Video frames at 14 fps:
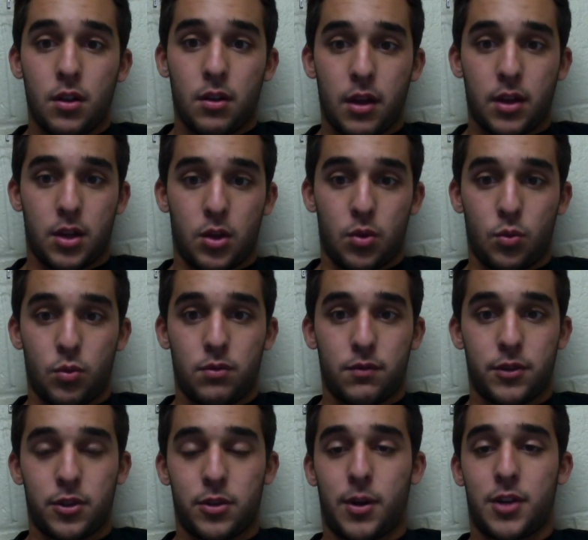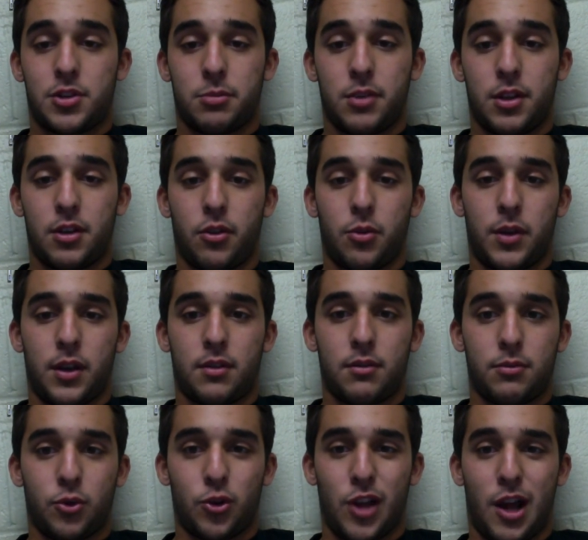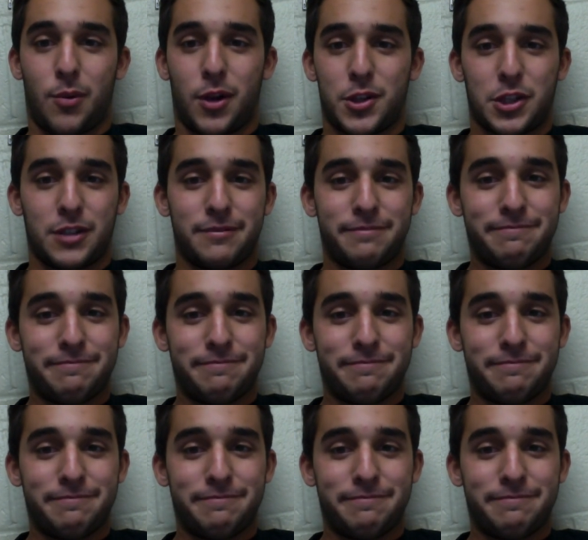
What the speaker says: Thank you for watching me another week, or not watching.